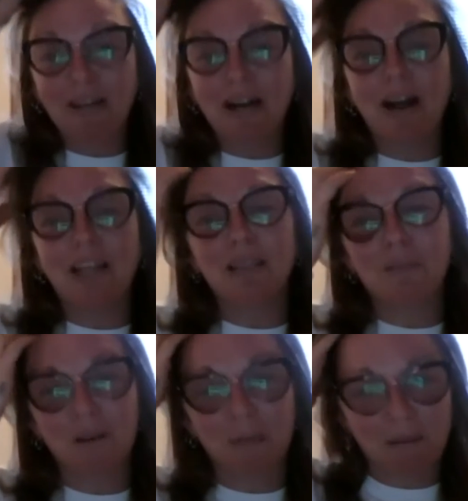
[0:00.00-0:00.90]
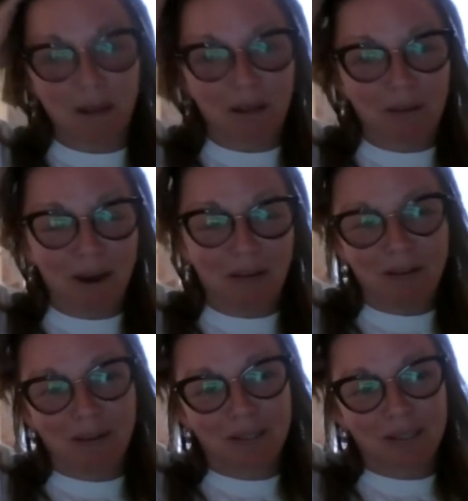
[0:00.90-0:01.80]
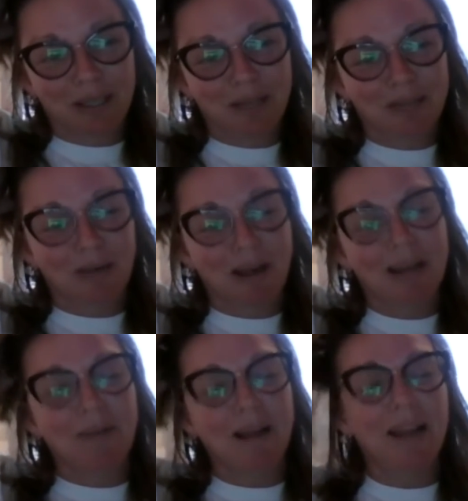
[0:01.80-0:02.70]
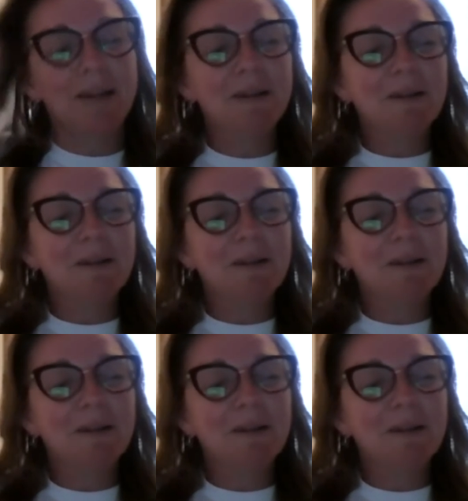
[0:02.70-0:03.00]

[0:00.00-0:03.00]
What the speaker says: I support my brother whatever he wants to do. So anyway,